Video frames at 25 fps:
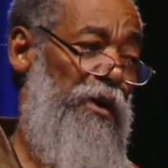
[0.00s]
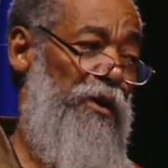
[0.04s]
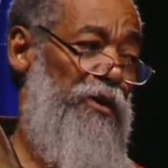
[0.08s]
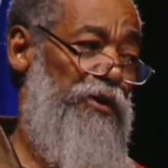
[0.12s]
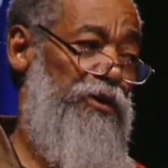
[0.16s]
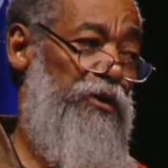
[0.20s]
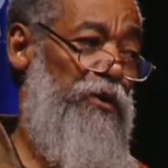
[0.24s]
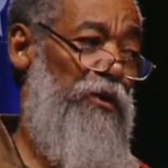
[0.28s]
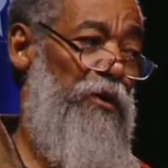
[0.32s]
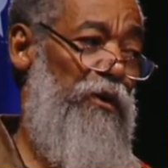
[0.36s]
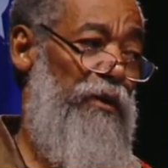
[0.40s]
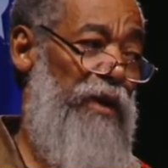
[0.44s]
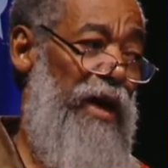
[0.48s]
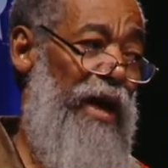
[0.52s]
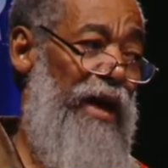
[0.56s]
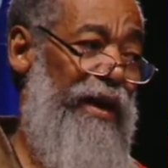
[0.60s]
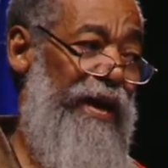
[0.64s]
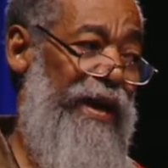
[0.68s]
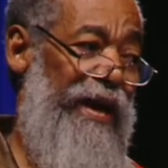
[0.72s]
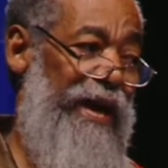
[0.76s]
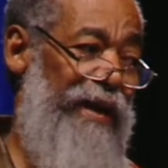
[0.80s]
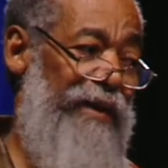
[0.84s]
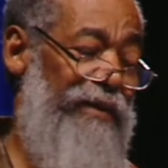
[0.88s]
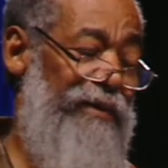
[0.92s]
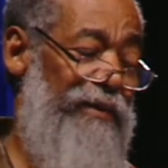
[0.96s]
So
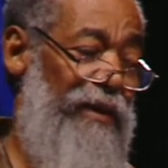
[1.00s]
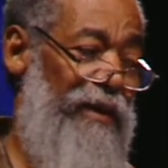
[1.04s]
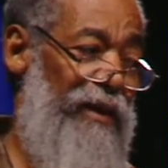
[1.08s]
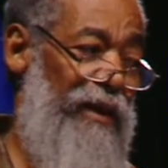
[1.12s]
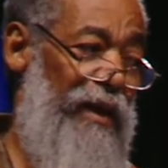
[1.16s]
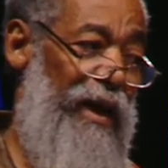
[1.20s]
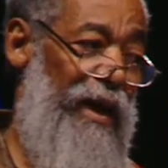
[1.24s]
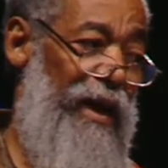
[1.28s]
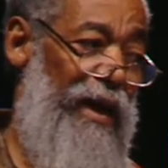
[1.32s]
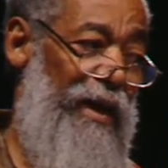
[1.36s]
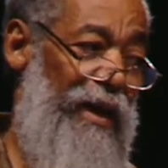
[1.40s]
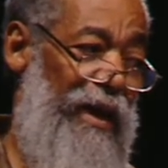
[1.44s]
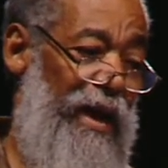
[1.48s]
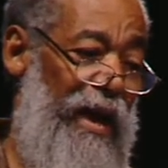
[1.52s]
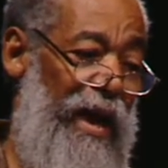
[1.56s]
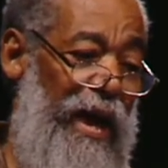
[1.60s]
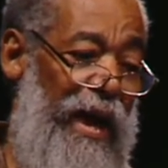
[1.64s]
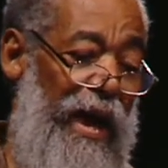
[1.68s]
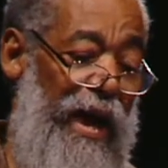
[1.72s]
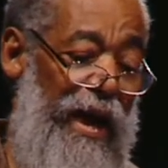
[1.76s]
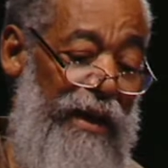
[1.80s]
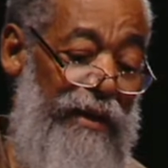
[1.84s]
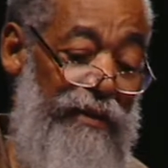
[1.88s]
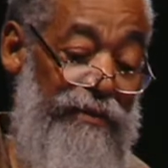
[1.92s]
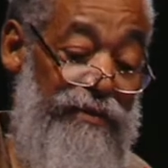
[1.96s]
again,
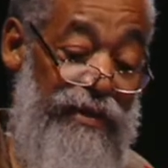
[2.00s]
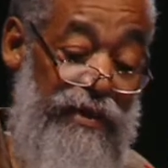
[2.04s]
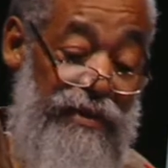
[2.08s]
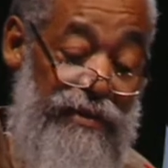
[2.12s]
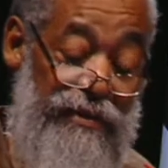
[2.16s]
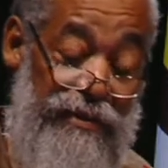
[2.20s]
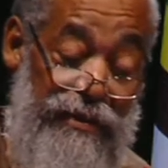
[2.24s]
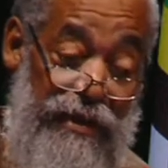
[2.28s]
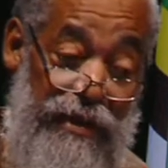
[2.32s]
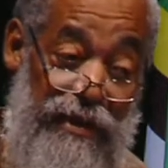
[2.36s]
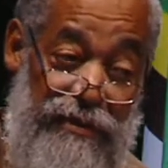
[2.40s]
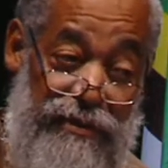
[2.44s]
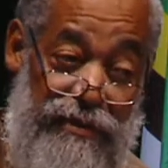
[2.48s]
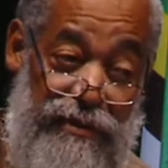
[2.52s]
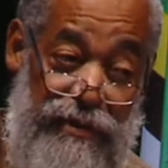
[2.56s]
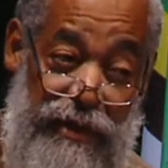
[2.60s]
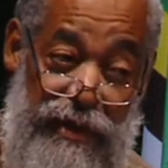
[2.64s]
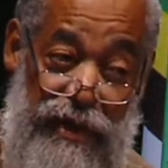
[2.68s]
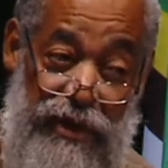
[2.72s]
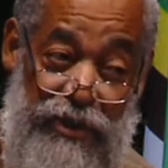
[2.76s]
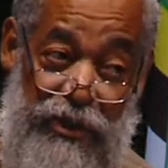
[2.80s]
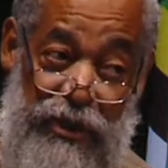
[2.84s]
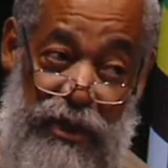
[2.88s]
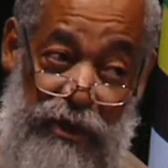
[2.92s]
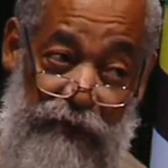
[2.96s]
this is
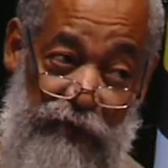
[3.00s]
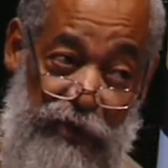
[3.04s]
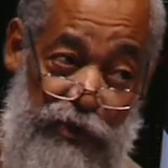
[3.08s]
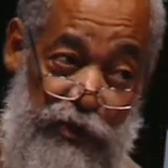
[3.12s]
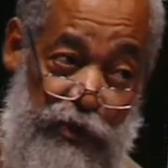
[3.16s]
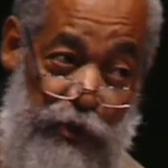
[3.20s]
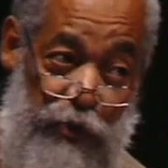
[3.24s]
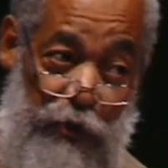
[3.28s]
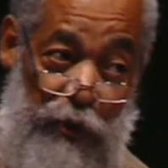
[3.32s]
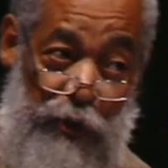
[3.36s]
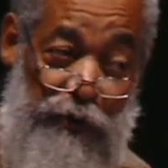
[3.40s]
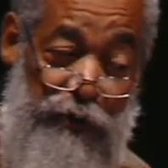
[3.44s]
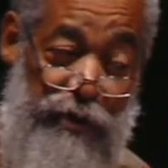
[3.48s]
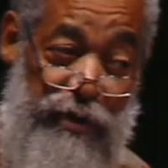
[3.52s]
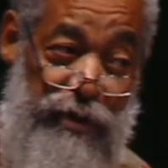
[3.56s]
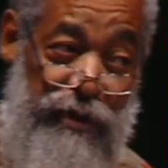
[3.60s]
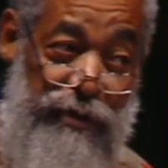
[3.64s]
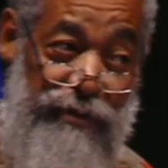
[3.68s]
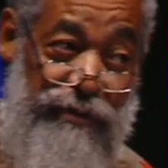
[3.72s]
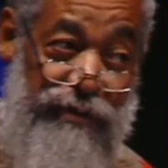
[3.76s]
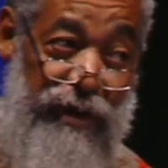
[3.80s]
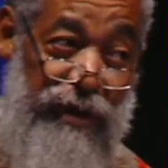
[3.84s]
the HIV story.